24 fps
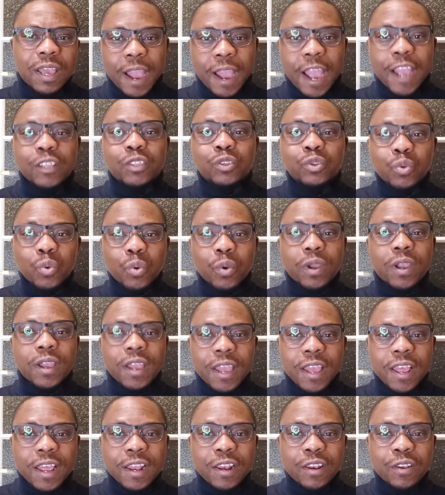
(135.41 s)
I took
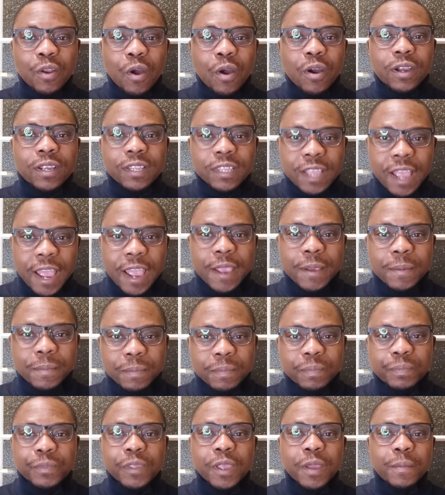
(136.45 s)
a long
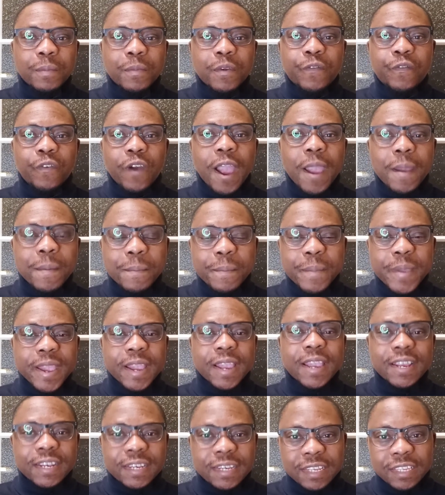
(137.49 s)
time before I
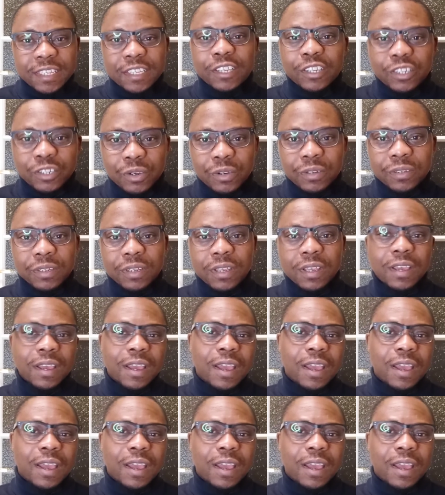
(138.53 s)
make a decision.